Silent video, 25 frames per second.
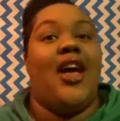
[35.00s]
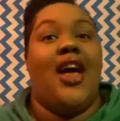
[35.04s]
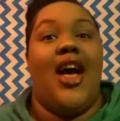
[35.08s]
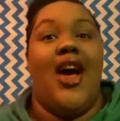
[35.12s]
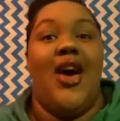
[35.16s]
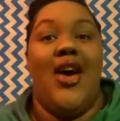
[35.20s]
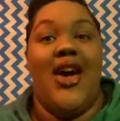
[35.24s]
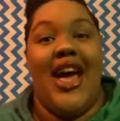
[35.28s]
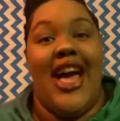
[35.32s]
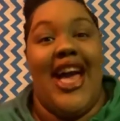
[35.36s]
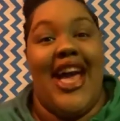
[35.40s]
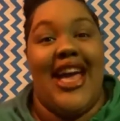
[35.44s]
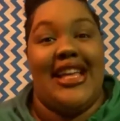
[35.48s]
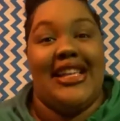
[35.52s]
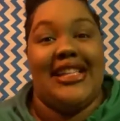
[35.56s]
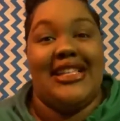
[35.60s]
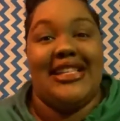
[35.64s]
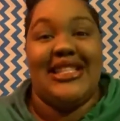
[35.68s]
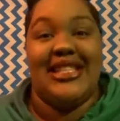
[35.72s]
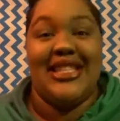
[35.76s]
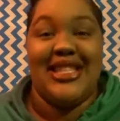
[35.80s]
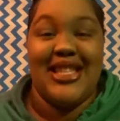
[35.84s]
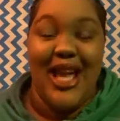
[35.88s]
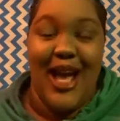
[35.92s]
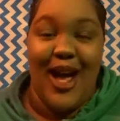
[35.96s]
okay
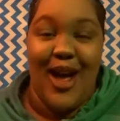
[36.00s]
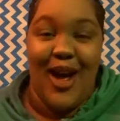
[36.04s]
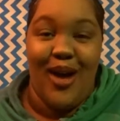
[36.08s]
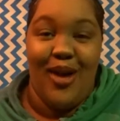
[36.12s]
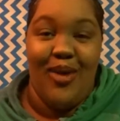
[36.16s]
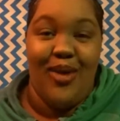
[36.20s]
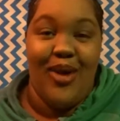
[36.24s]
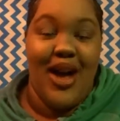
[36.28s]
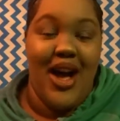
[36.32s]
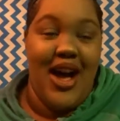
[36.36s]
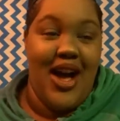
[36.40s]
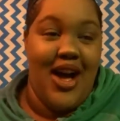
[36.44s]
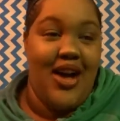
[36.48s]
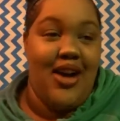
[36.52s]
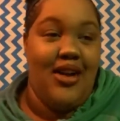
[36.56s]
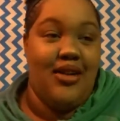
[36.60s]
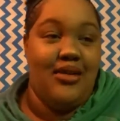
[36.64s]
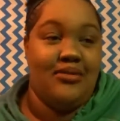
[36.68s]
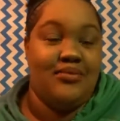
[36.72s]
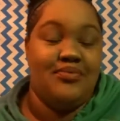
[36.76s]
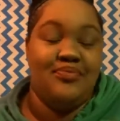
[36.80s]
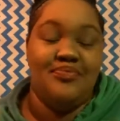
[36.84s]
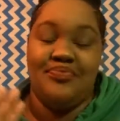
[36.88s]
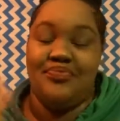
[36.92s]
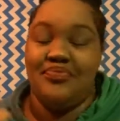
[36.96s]
so
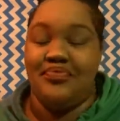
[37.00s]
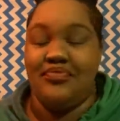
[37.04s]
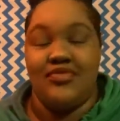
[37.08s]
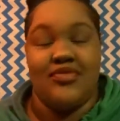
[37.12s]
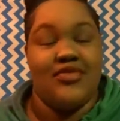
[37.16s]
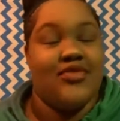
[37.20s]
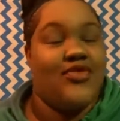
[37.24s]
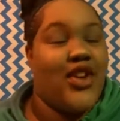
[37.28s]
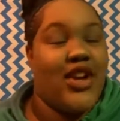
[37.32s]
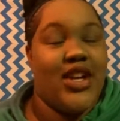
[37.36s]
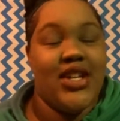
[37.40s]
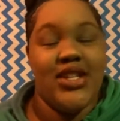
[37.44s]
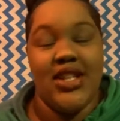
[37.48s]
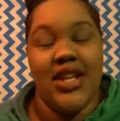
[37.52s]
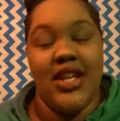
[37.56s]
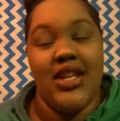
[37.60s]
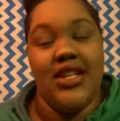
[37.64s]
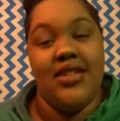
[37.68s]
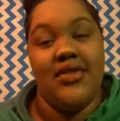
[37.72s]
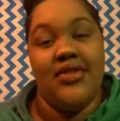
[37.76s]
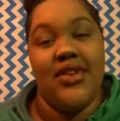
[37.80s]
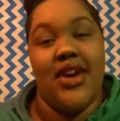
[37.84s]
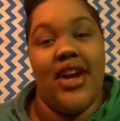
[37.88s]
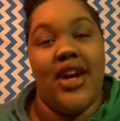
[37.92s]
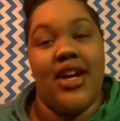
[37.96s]
um first
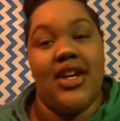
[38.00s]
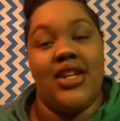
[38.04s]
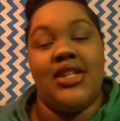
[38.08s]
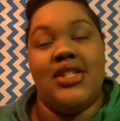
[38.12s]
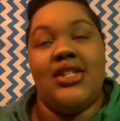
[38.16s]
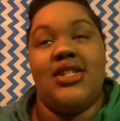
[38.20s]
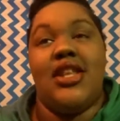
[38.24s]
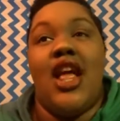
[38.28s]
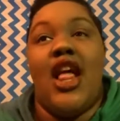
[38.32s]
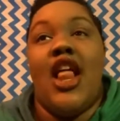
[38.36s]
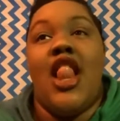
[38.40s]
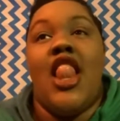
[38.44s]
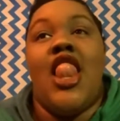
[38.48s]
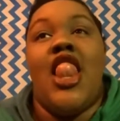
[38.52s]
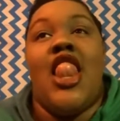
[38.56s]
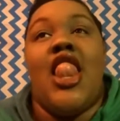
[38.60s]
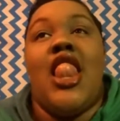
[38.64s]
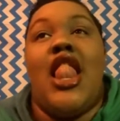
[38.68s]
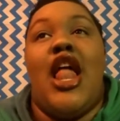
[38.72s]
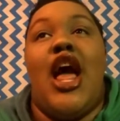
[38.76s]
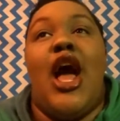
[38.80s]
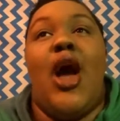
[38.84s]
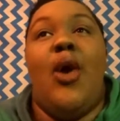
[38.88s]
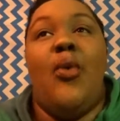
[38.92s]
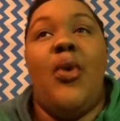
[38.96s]
things first
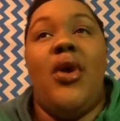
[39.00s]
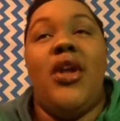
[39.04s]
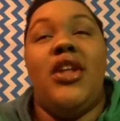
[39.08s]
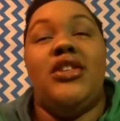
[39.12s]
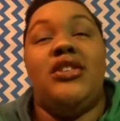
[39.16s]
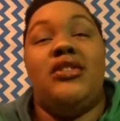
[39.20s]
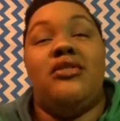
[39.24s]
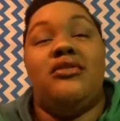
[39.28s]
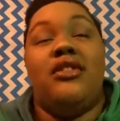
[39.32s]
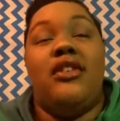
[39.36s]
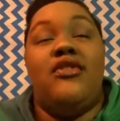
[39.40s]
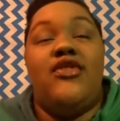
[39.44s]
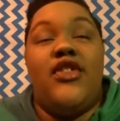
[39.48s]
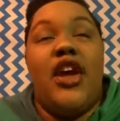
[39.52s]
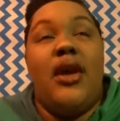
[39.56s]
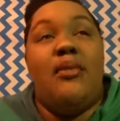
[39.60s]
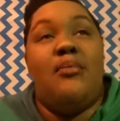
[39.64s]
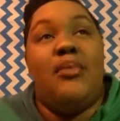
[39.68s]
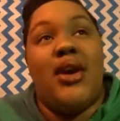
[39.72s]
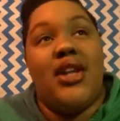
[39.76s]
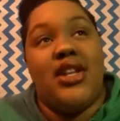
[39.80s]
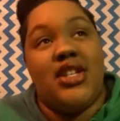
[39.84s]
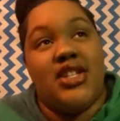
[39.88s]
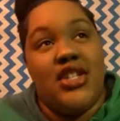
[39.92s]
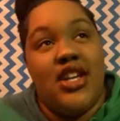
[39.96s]
I wanted to revamp
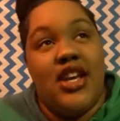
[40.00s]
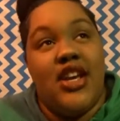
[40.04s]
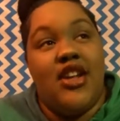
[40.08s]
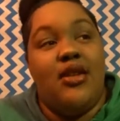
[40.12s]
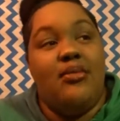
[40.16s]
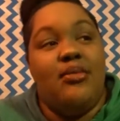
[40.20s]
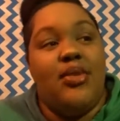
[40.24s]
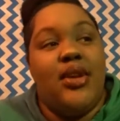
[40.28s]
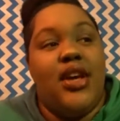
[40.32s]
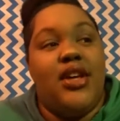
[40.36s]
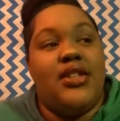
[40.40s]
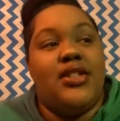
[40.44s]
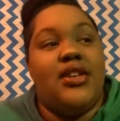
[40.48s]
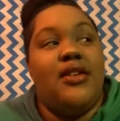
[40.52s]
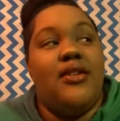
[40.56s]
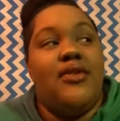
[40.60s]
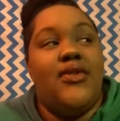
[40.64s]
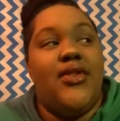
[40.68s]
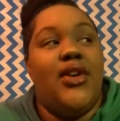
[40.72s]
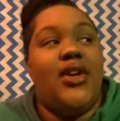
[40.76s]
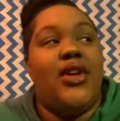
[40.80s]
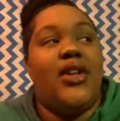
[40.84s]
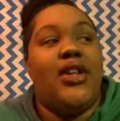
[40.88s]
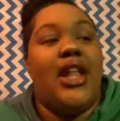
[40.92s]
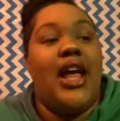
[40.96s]
my channel because I
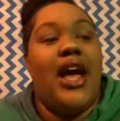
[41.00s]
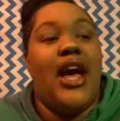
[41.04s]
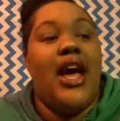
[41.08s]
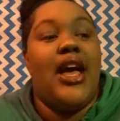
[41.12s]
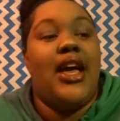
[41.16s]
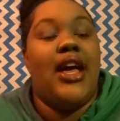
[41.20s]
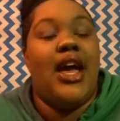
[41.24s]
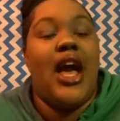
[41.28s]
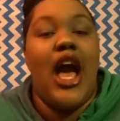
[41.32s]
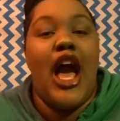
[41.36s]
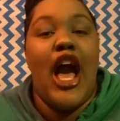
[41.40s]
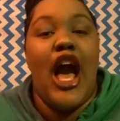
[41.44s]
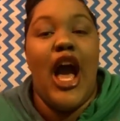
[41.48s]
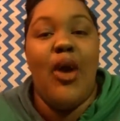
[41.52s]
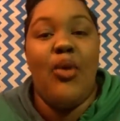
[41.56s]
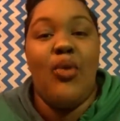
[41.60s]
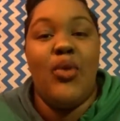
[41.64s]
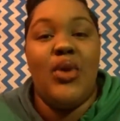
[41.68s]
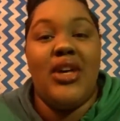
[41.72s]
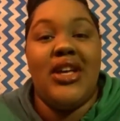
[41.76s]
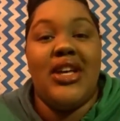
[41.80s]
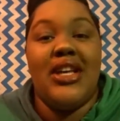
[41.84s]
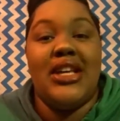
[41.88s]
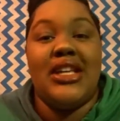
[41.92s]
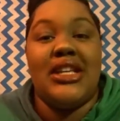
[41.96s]
felt like I
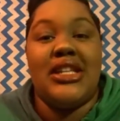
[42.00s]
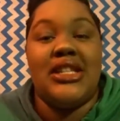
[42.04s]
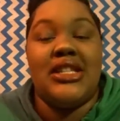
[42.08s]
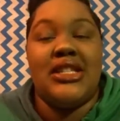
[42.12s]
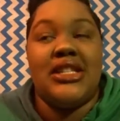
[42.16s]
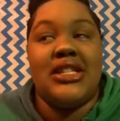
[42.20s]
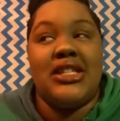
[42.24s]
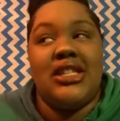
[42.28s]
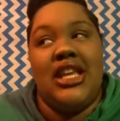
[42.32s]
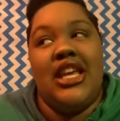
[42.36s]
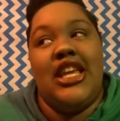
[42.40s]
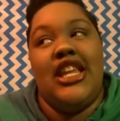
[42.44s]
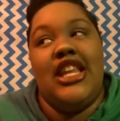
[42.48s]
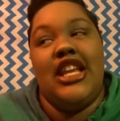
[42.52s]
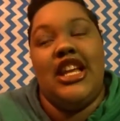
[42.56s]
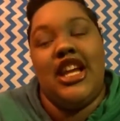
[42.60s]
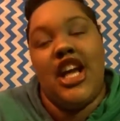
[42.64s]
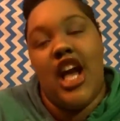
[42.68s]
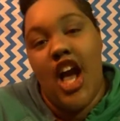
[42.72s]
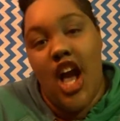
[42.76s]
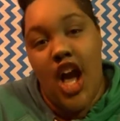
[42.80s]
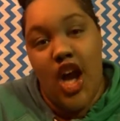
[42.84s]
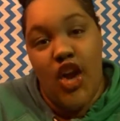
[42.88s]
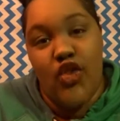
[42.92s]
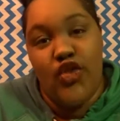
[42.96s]
was getting
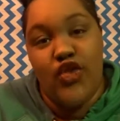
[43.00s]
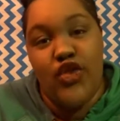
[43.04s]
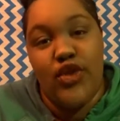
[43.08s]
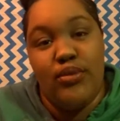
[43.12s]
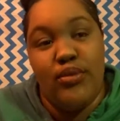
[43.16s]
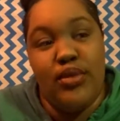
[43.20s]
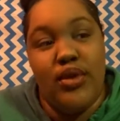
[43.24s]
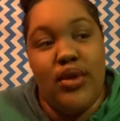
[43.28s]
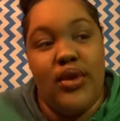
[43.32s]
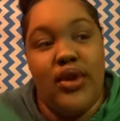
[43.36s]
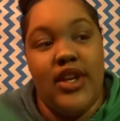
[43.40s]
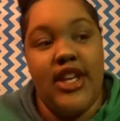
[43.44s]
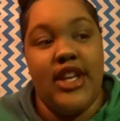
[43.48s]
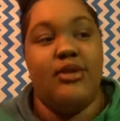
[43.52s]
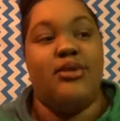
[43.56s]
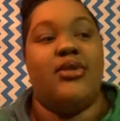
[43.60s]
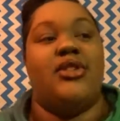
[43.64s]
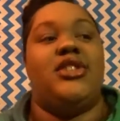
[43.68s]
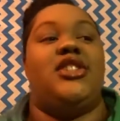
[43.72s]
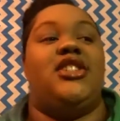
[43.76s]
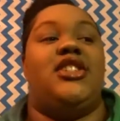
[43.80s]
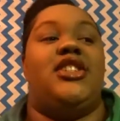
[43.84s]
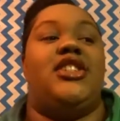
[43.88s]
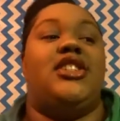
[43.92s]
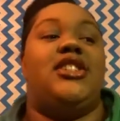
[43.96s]
comfortable. It
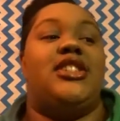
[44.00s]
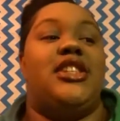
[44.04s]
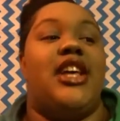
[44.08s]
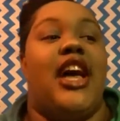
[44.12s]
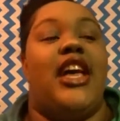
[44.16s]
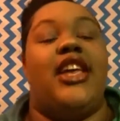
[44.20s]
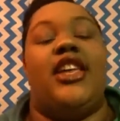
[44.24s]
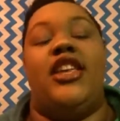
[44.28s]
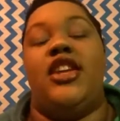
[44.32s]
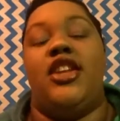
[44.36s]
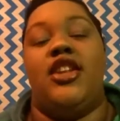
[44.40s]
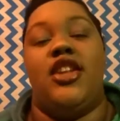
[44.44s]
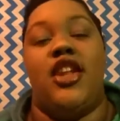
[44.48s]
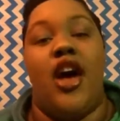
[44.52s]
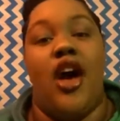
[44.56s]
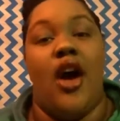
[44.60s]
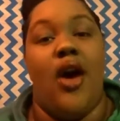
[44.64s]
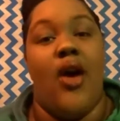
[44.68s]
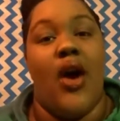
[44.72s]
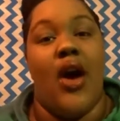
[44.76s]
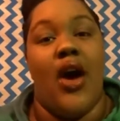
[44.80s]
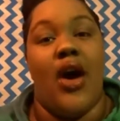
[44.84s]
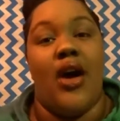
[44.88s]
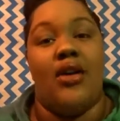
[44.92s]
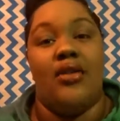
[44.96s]
was just like, you
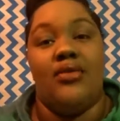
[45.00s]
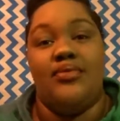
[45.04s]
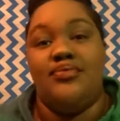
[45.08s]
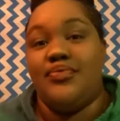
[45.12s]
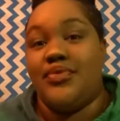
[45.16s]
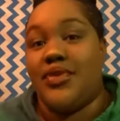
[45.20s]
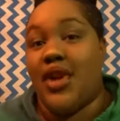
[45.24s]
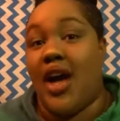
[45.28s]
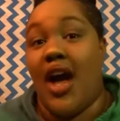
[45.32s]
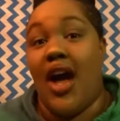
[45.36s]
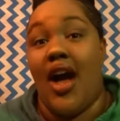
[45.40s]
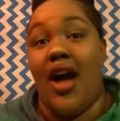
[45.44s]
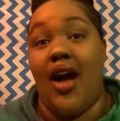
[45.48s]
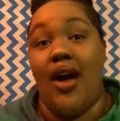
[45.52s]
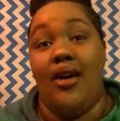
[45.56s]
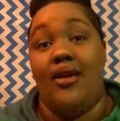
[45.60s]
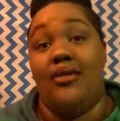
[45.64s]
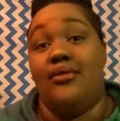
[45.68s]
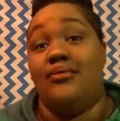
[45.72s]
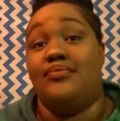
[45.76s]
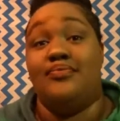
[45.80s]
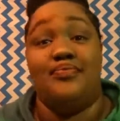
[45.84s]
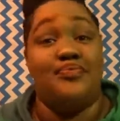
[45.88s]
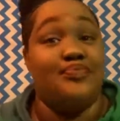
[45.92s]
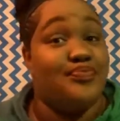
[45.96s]
know,
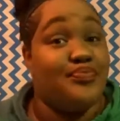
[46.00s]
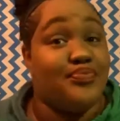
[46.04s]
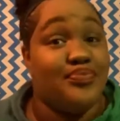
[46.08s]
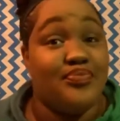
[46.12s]
um,